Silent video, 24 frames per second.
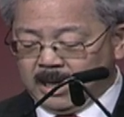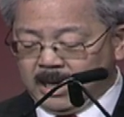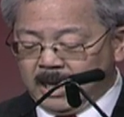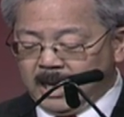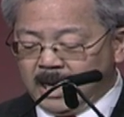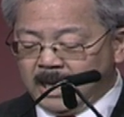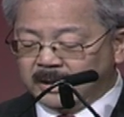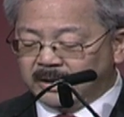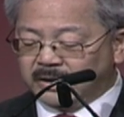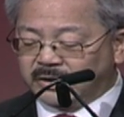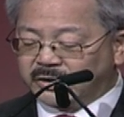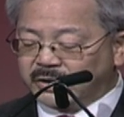
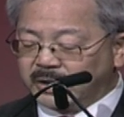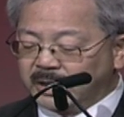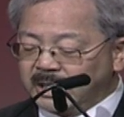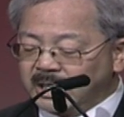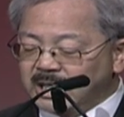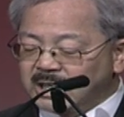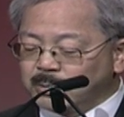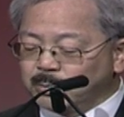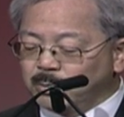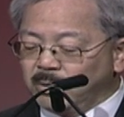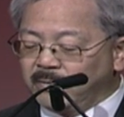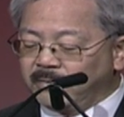And the city
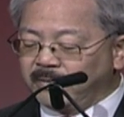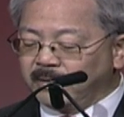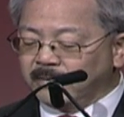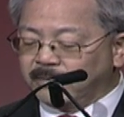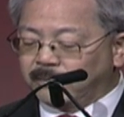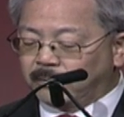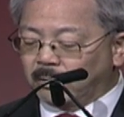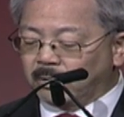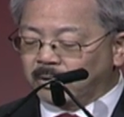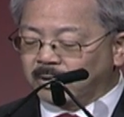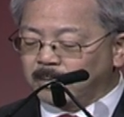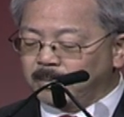is moving
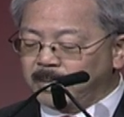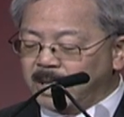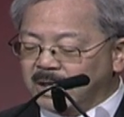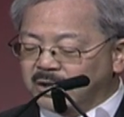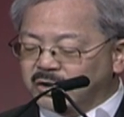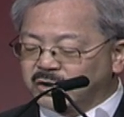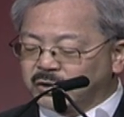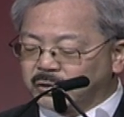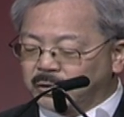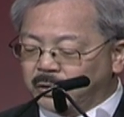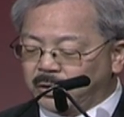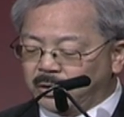forward to make
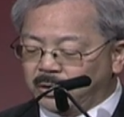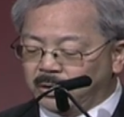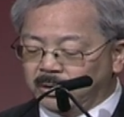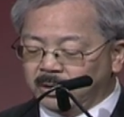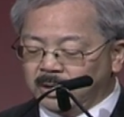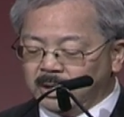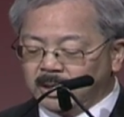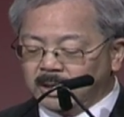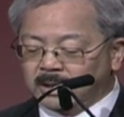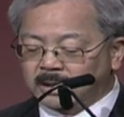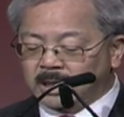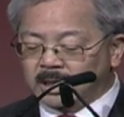sure
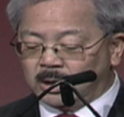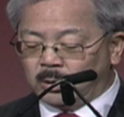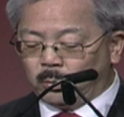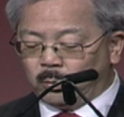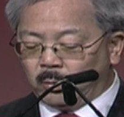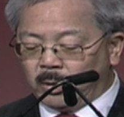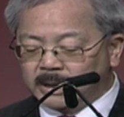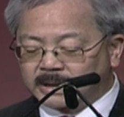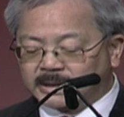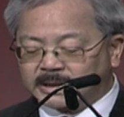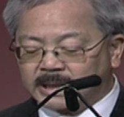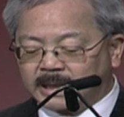that it
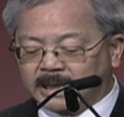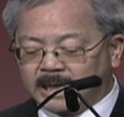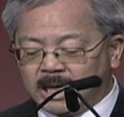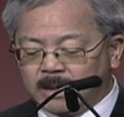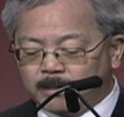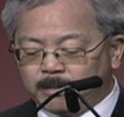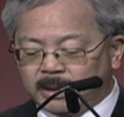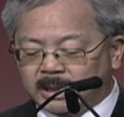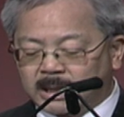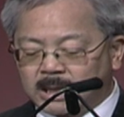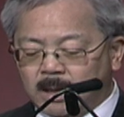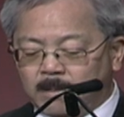once again
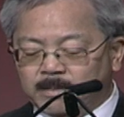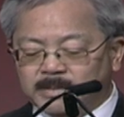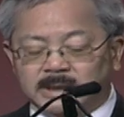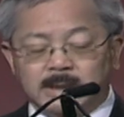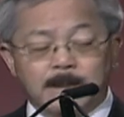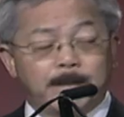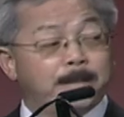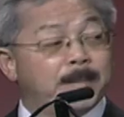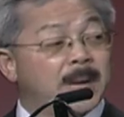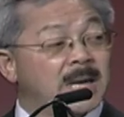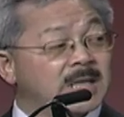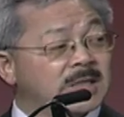becomes the
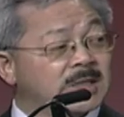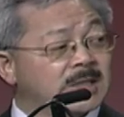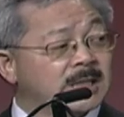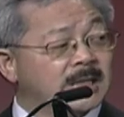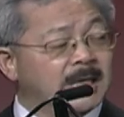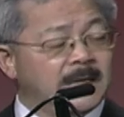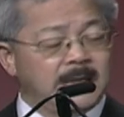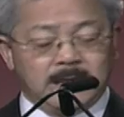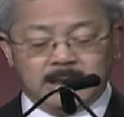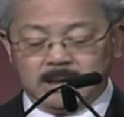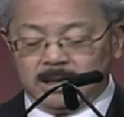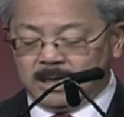
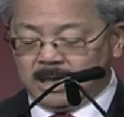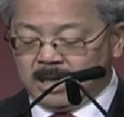bustling